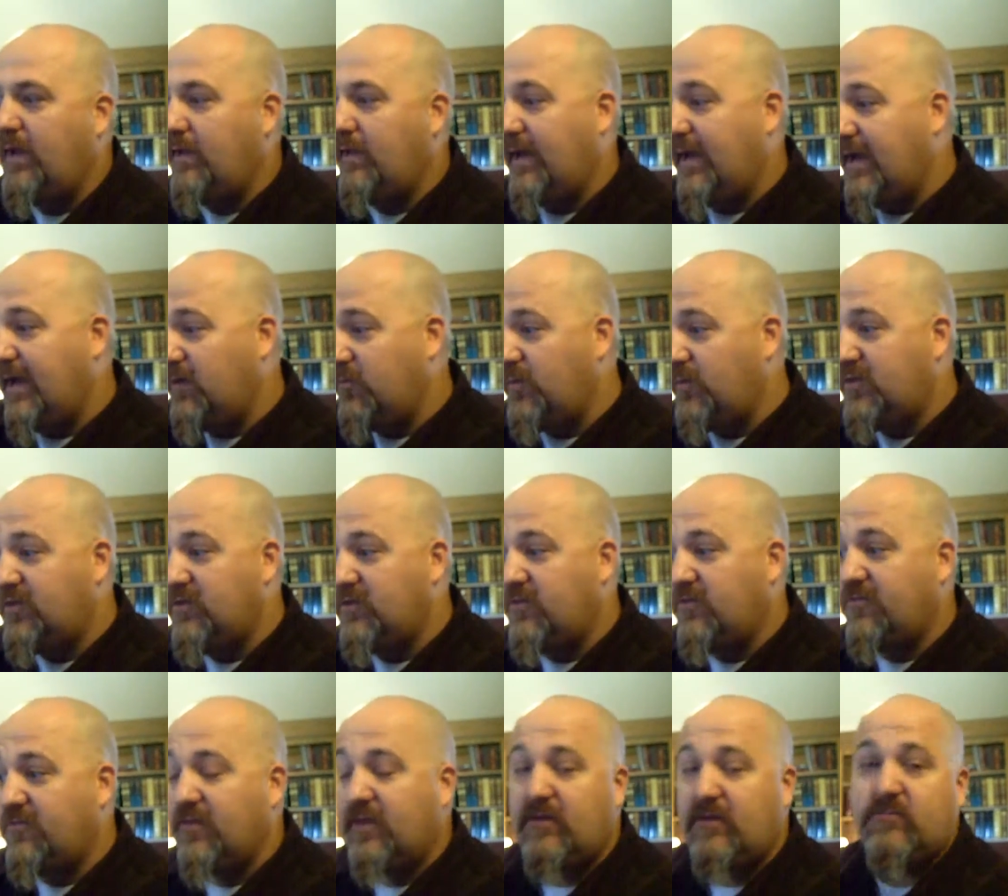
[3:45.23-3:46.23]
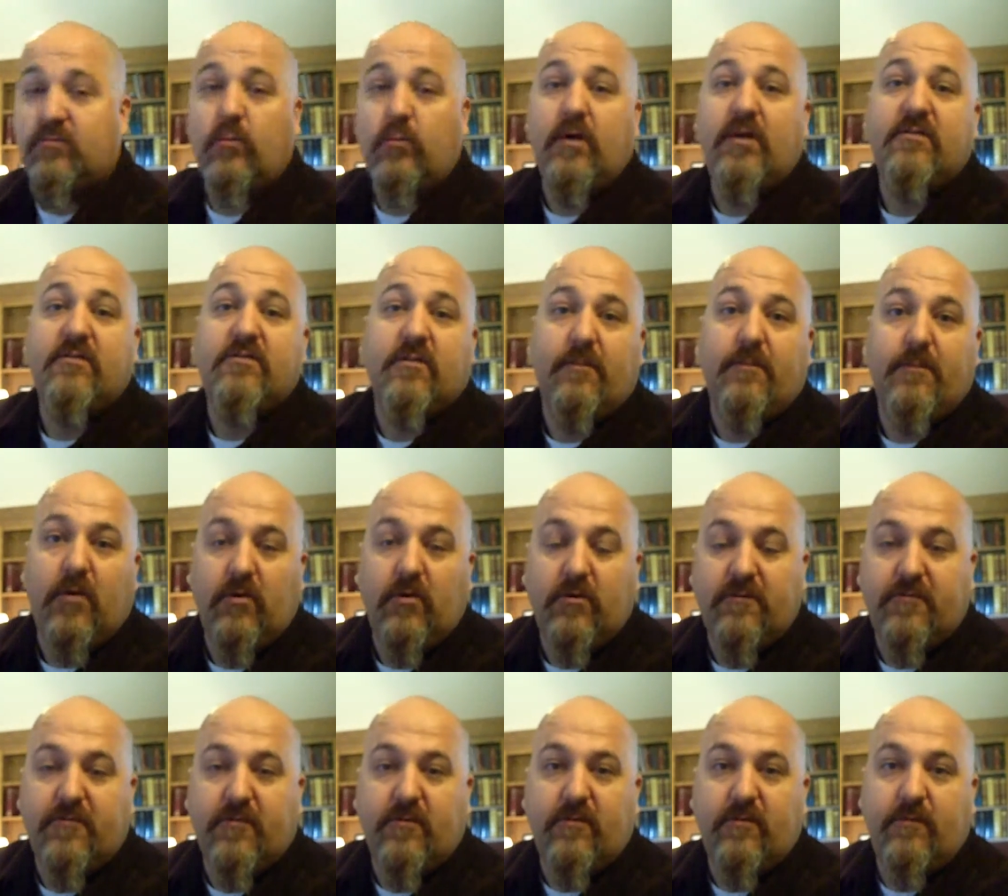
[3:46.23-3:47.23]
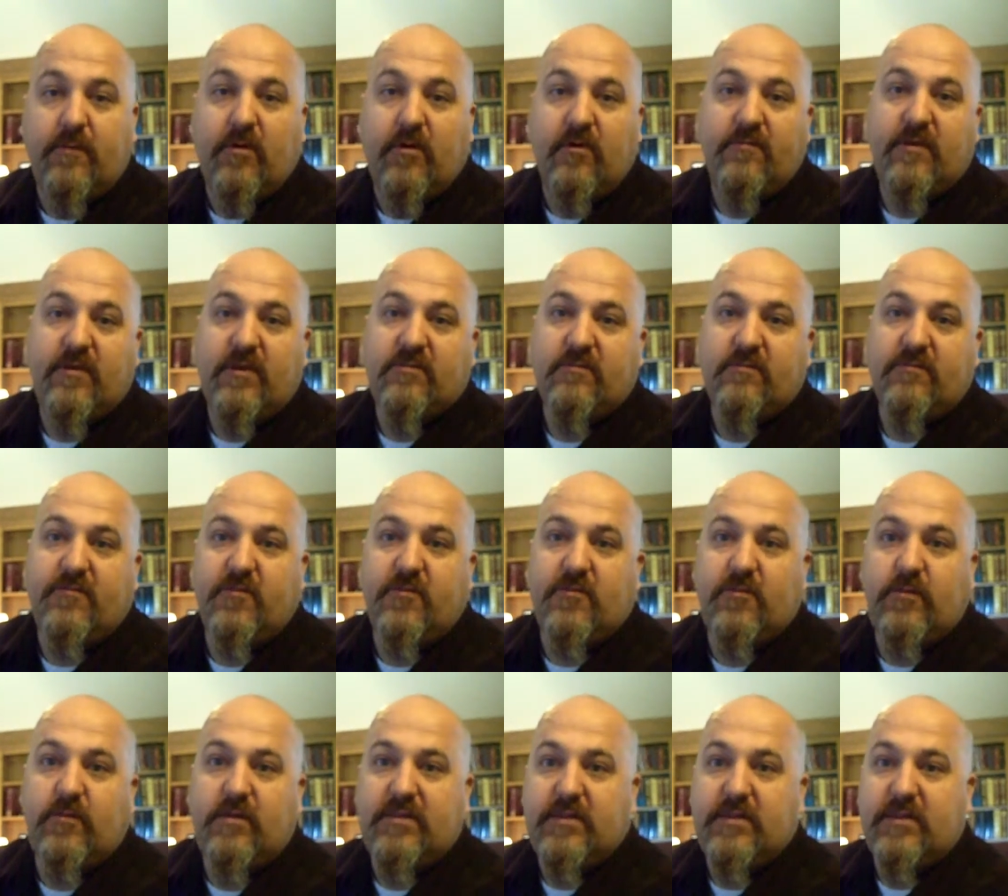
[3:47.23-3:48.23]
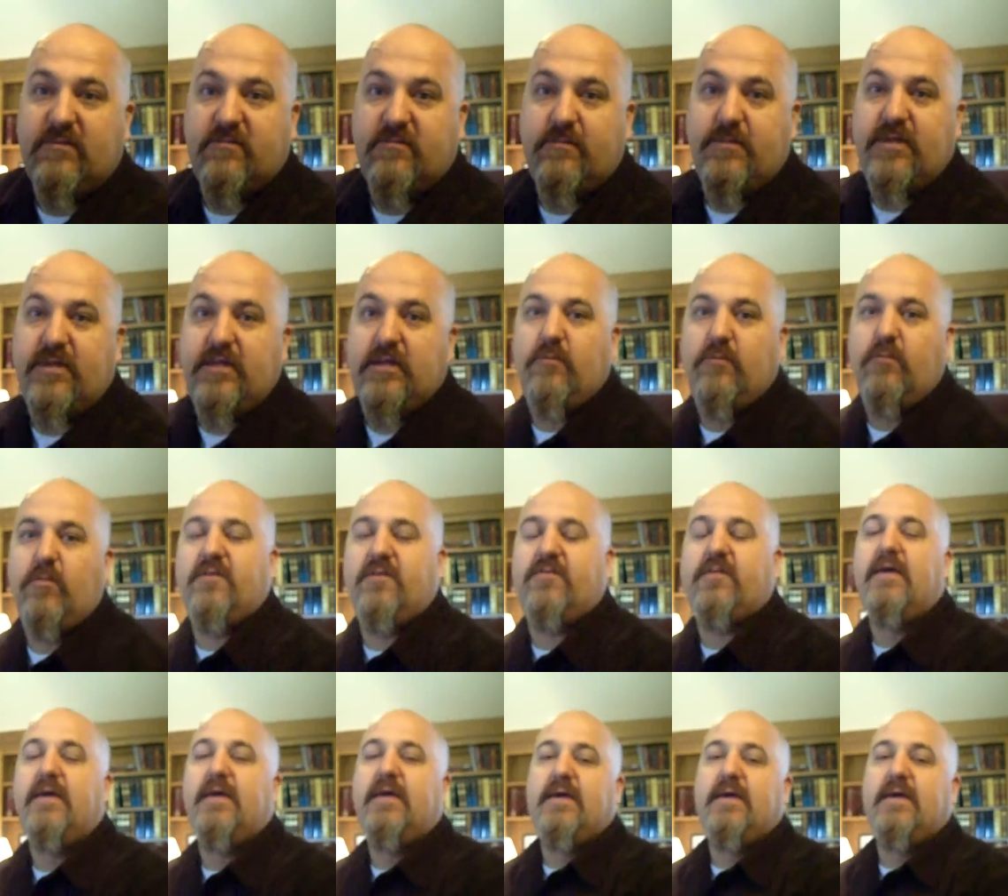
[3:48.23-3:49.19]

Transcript: How do we do things? What is our motivation for doing things to begin with?